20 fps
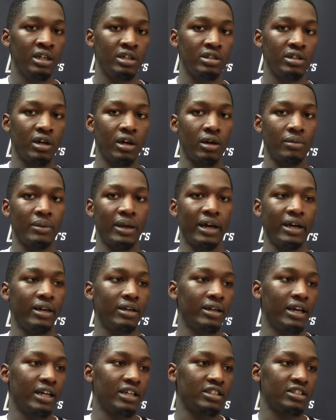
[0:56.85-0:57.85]
I'm
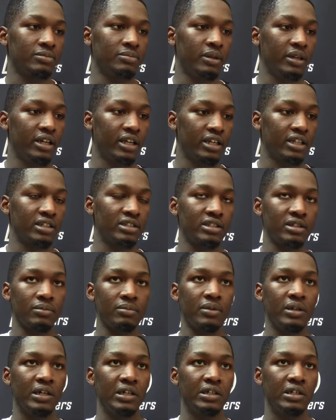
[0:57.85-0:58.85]
not as big as
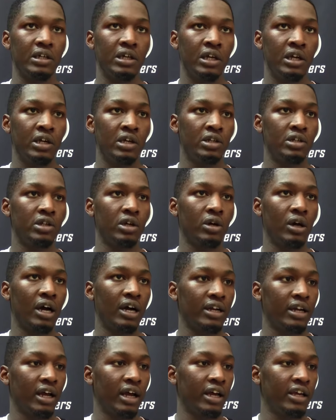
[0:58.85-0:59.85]
him, but
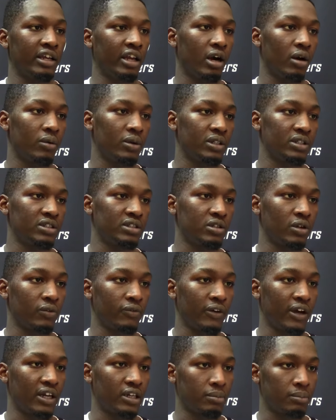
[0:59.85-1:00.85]
how he always
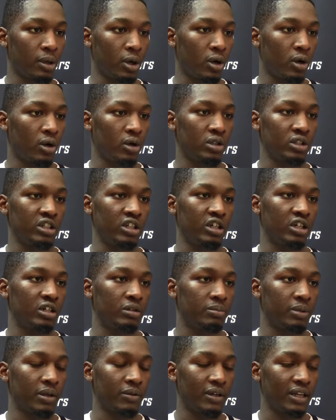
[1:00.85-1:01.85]
found the ball and
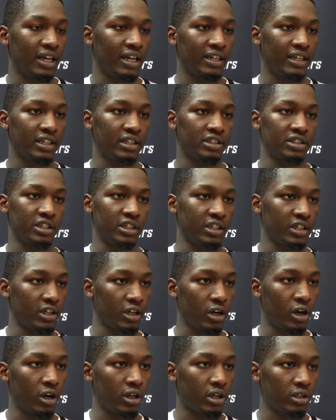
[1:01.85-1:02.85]
he played with a lot of energy and
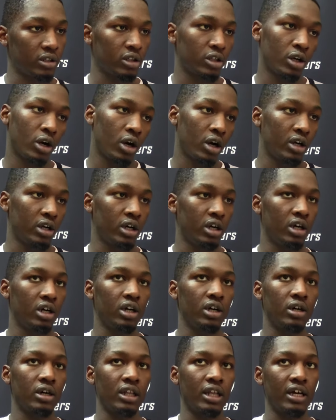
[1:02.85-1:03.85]
got a